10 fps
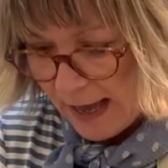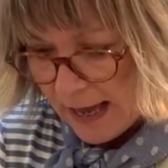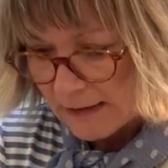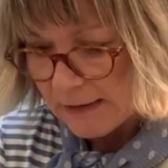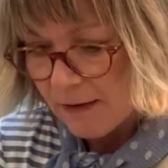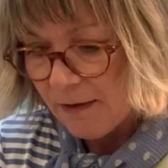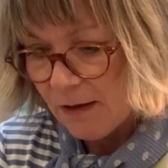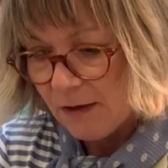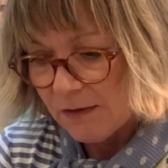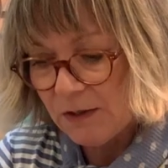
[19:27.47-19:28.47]
And
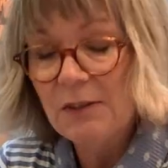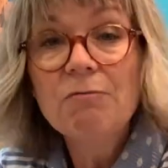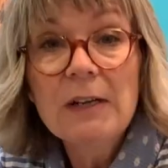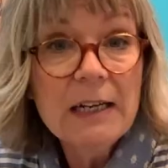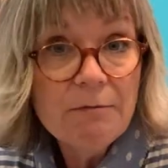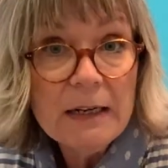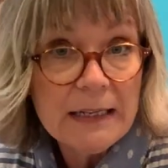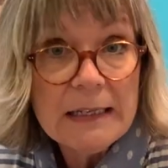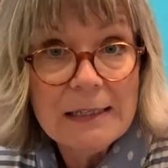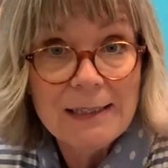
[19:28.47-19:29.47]
so it's really, really
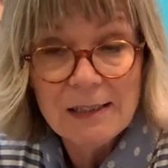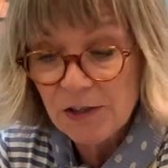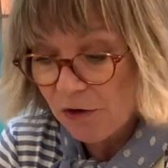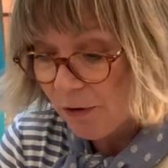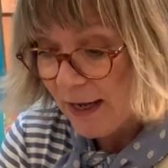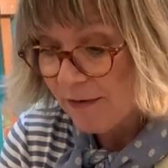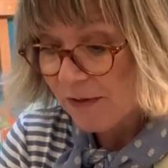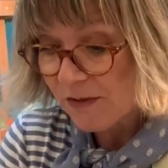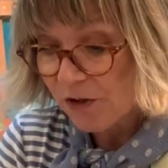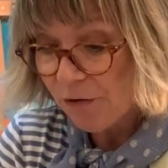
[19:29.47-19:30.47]
easy to create the
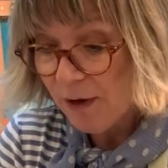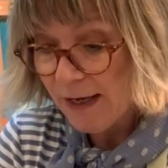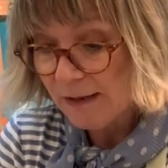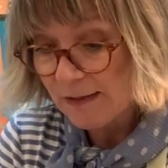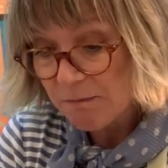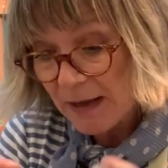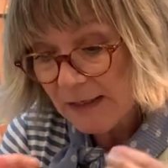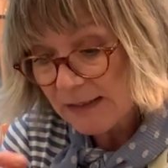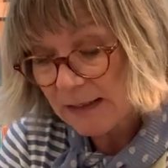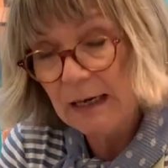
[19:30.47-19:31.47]
screen. So
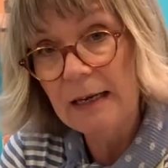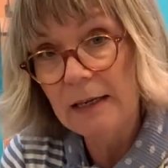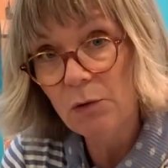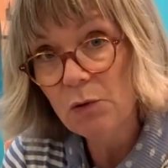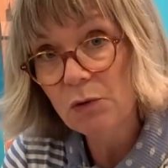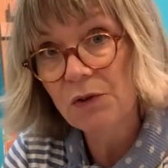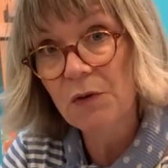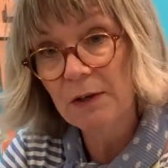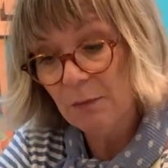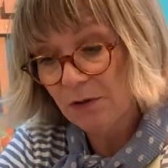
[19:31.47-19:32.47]
basically all you're
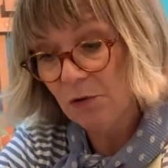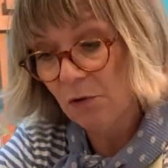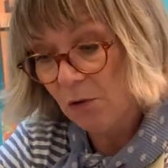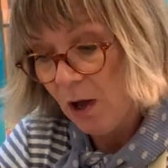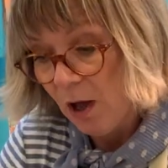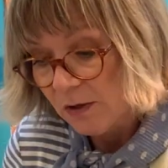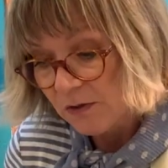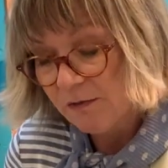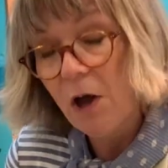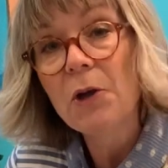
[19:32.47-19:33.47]
doing with your sort
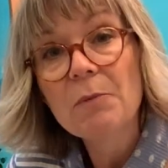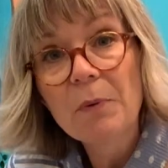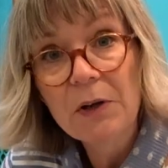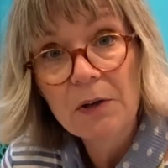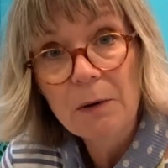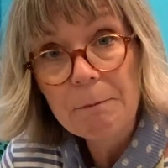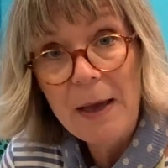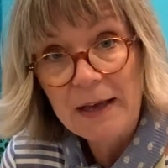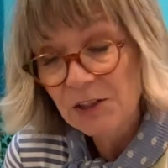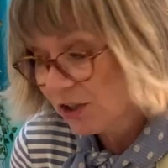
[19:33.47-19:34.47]
of open
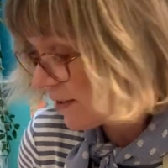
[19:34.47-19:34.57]
mesh